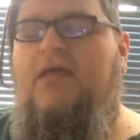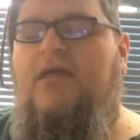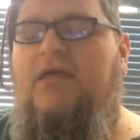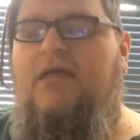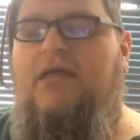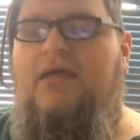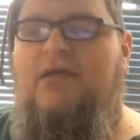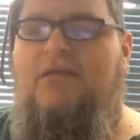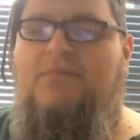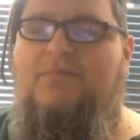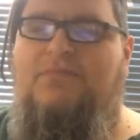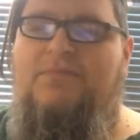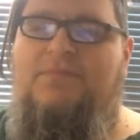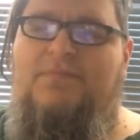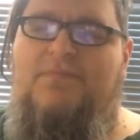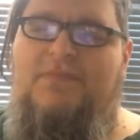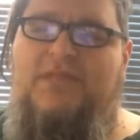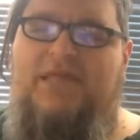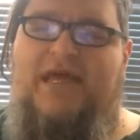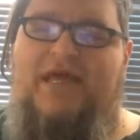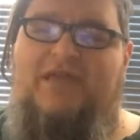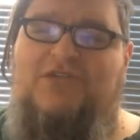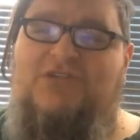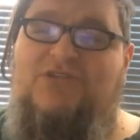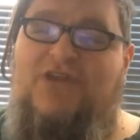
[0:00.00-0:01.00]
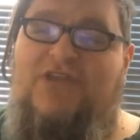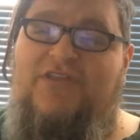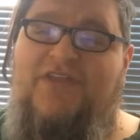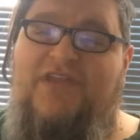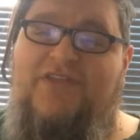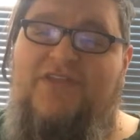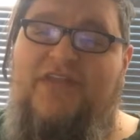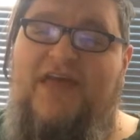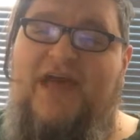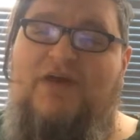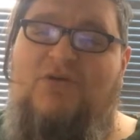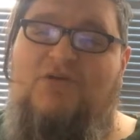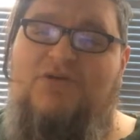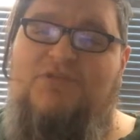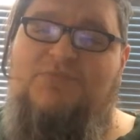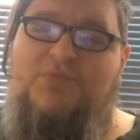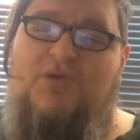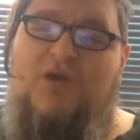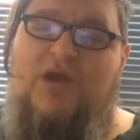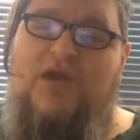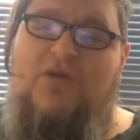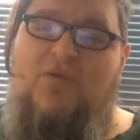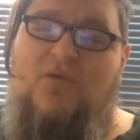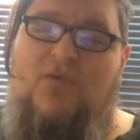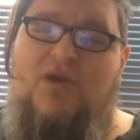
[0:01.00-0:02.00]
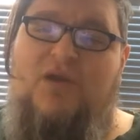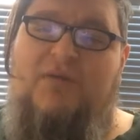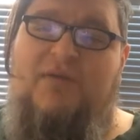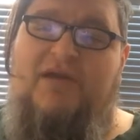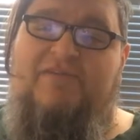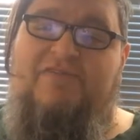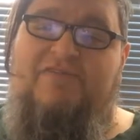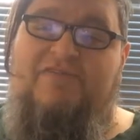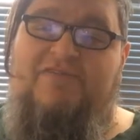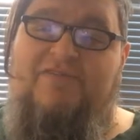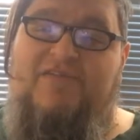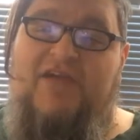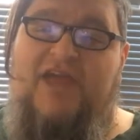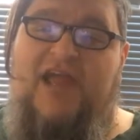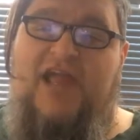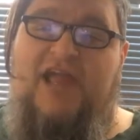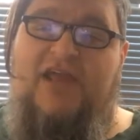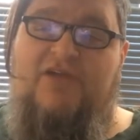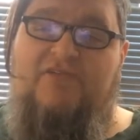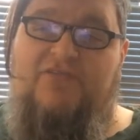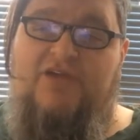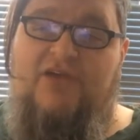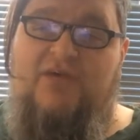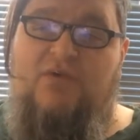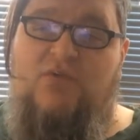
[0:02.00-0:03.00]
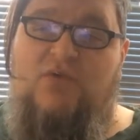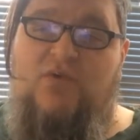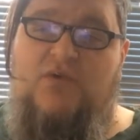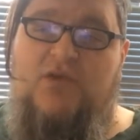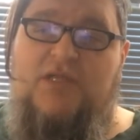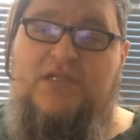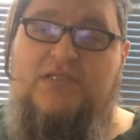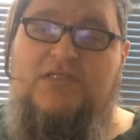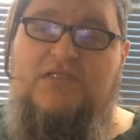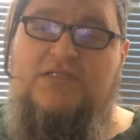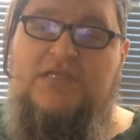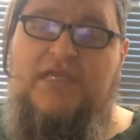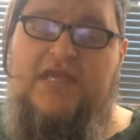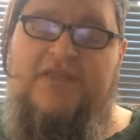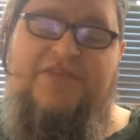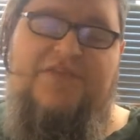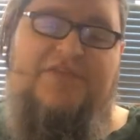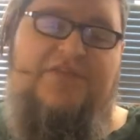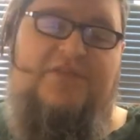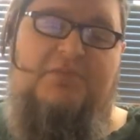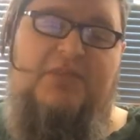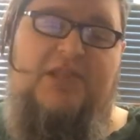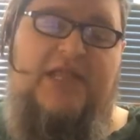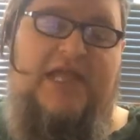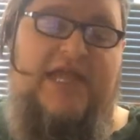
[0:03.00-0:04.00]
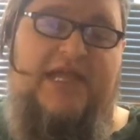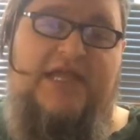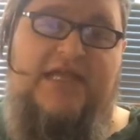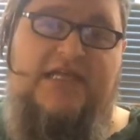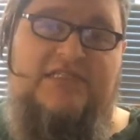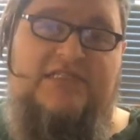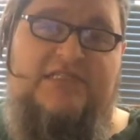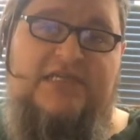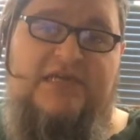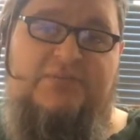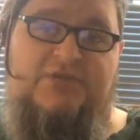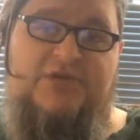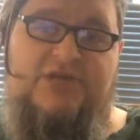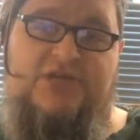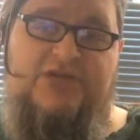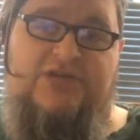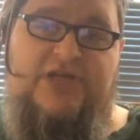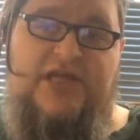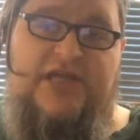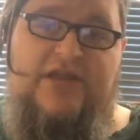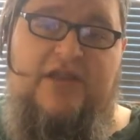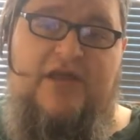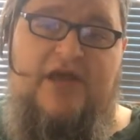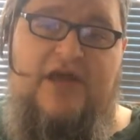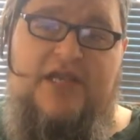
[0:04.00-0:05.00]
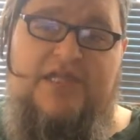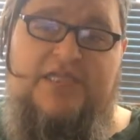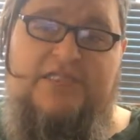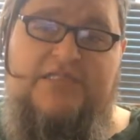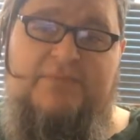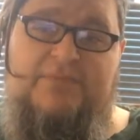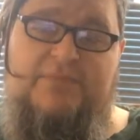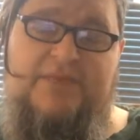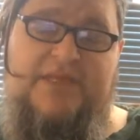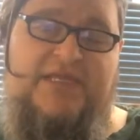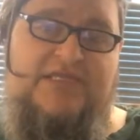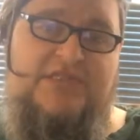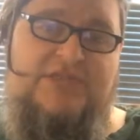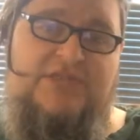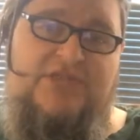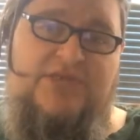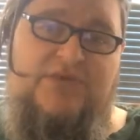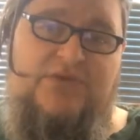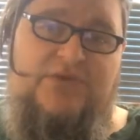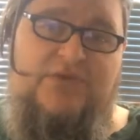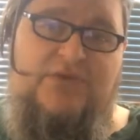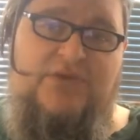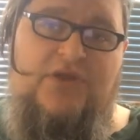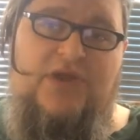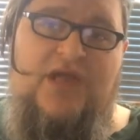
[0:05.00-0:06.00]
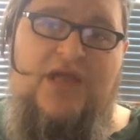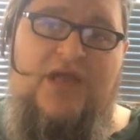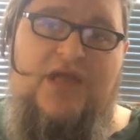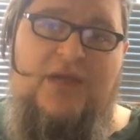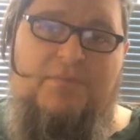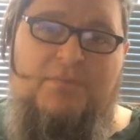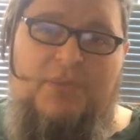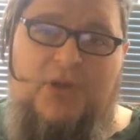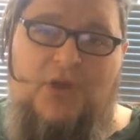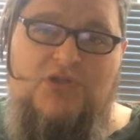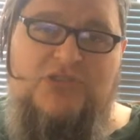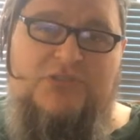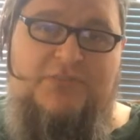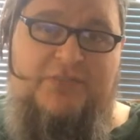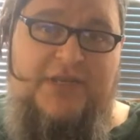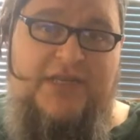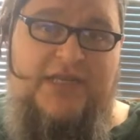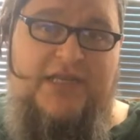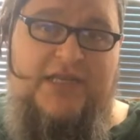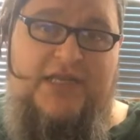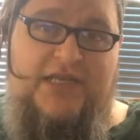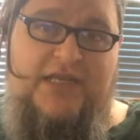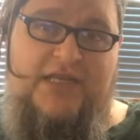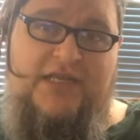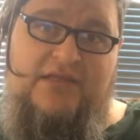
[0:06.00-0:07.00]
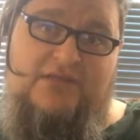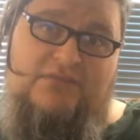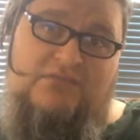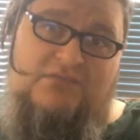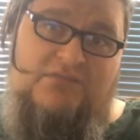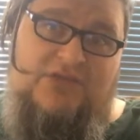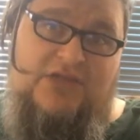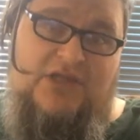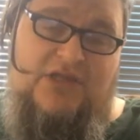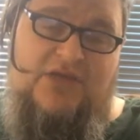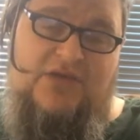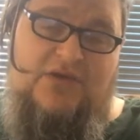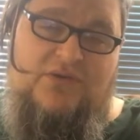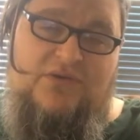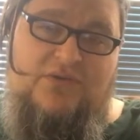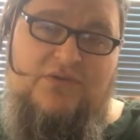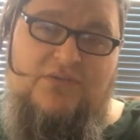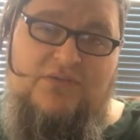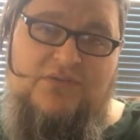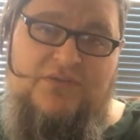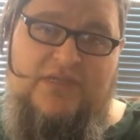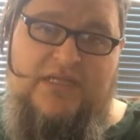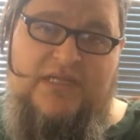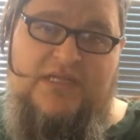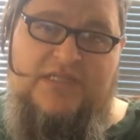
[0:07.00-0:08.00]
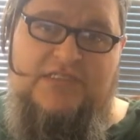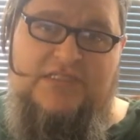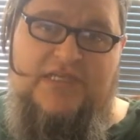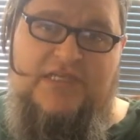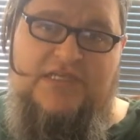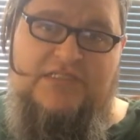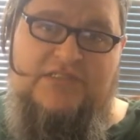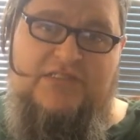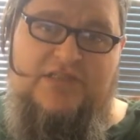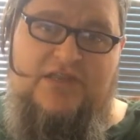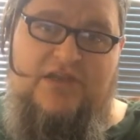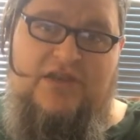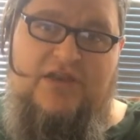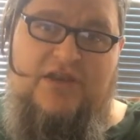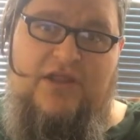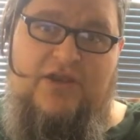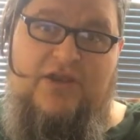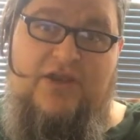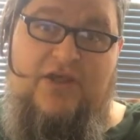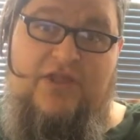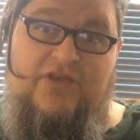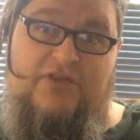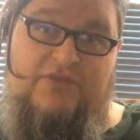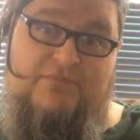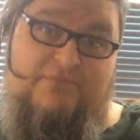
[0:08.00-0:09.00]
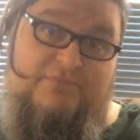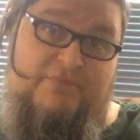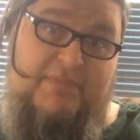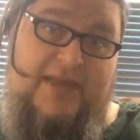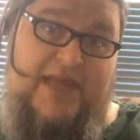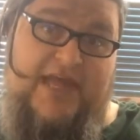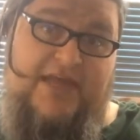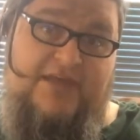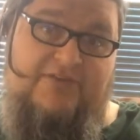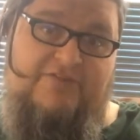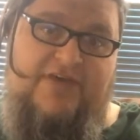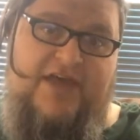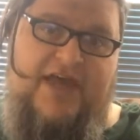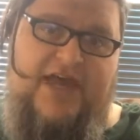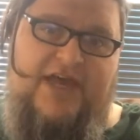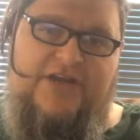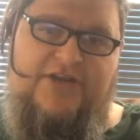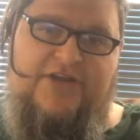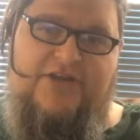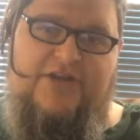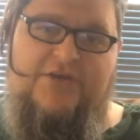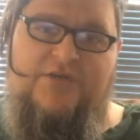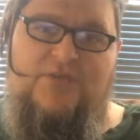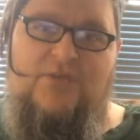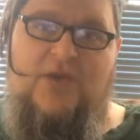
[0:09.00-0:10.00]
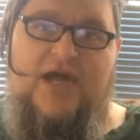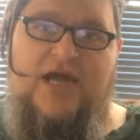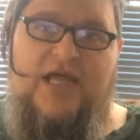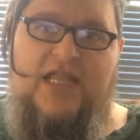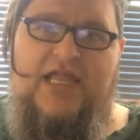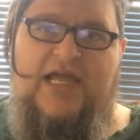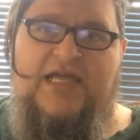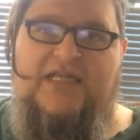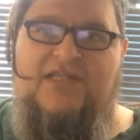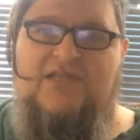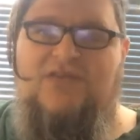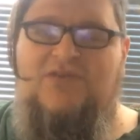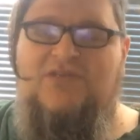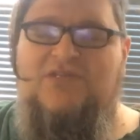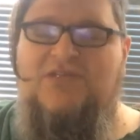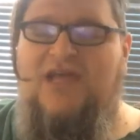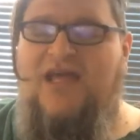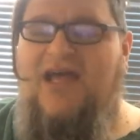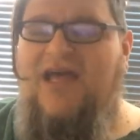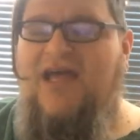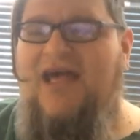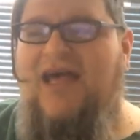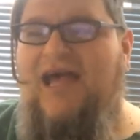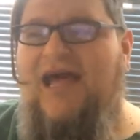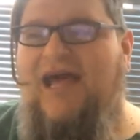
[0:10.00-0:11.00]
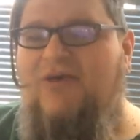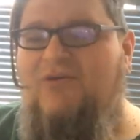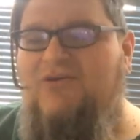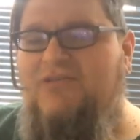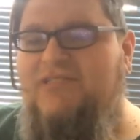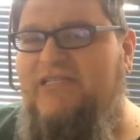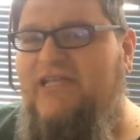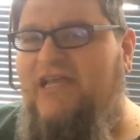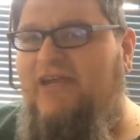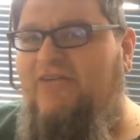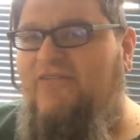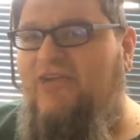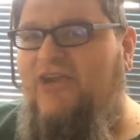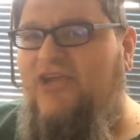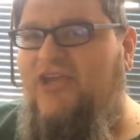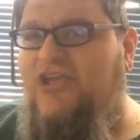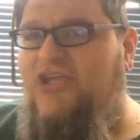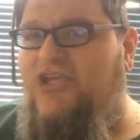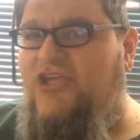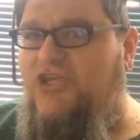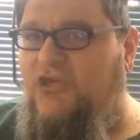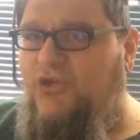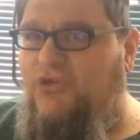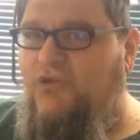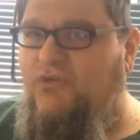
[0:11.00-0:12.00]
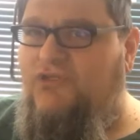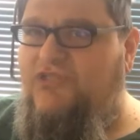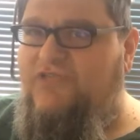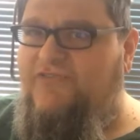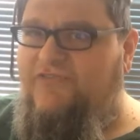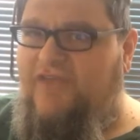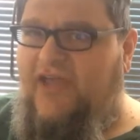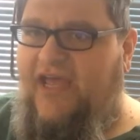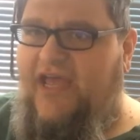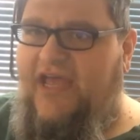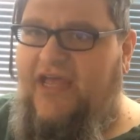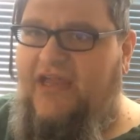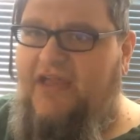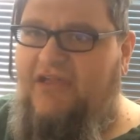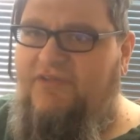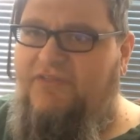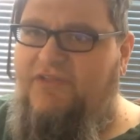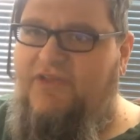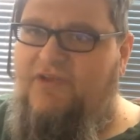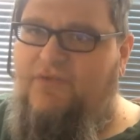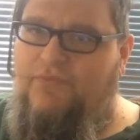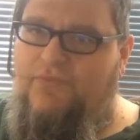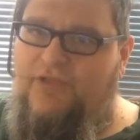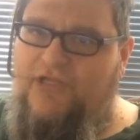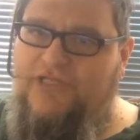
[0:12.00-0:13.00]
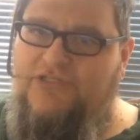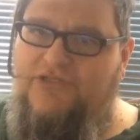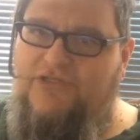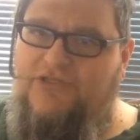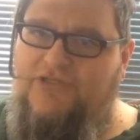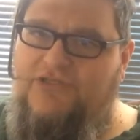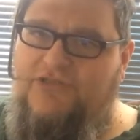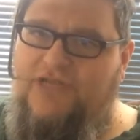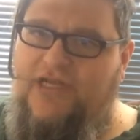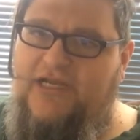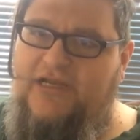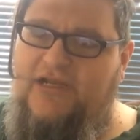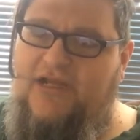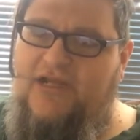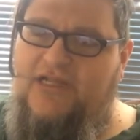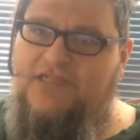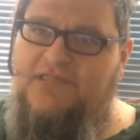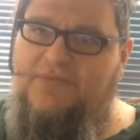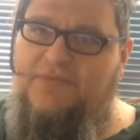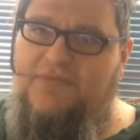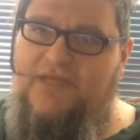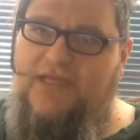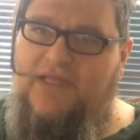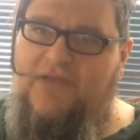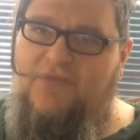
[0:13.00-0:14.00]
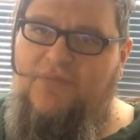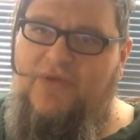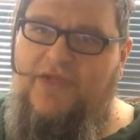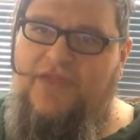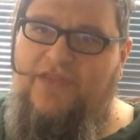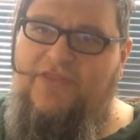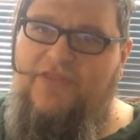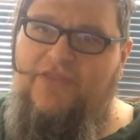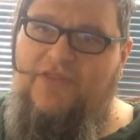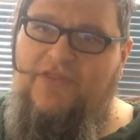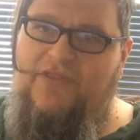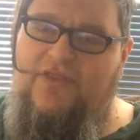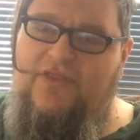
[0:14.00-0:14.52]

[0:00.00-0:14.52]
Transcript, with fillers: Um, yeah, so I think that one's probably one of my favorite ones. And then the playing contemptor dreadnought is a beast too. Posability, you know, is is an, another main factor why I like those. I was never a huge fan of the original dreadnoughts to begin with